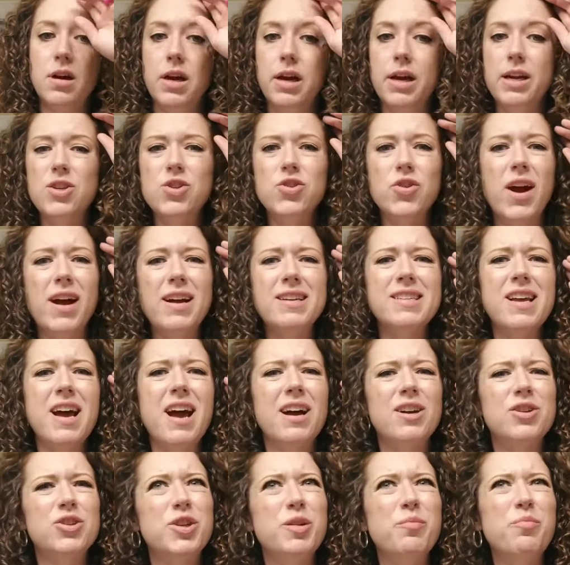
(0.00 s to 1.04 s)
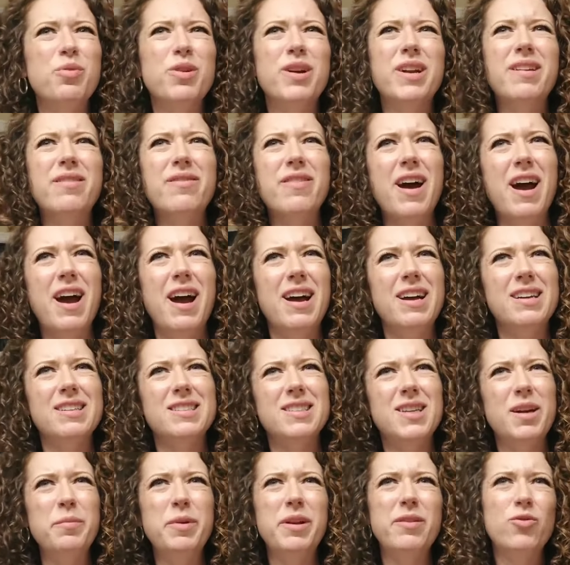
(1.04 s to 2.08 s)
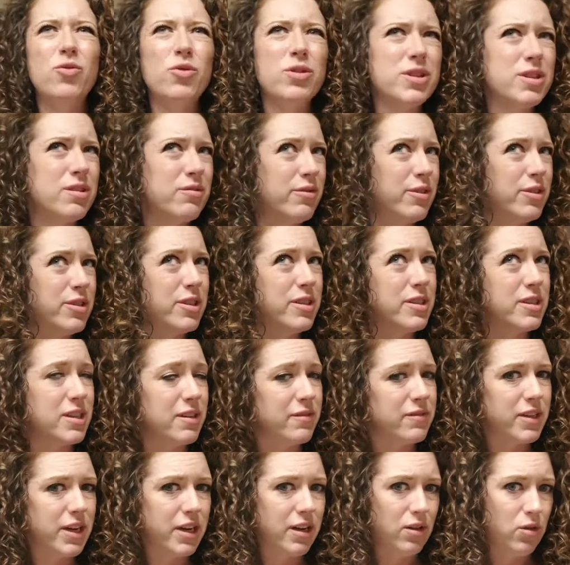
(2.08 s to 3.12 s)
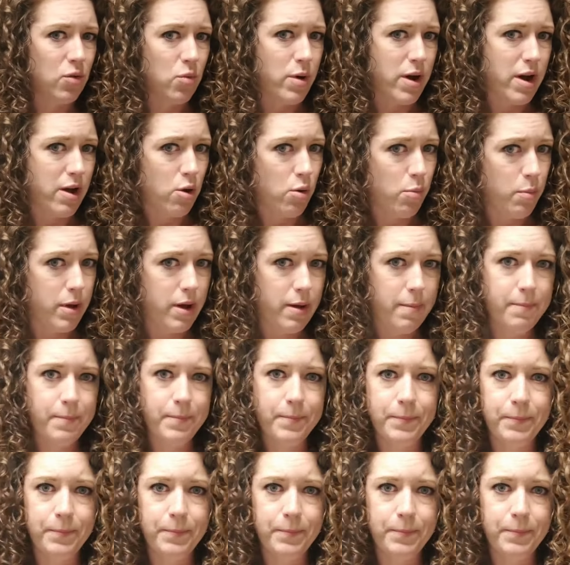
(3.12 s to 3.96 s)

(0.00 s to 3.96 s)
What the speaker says: It dries actually pretty fast. I mean, of course, the roots and stuff take a little while, but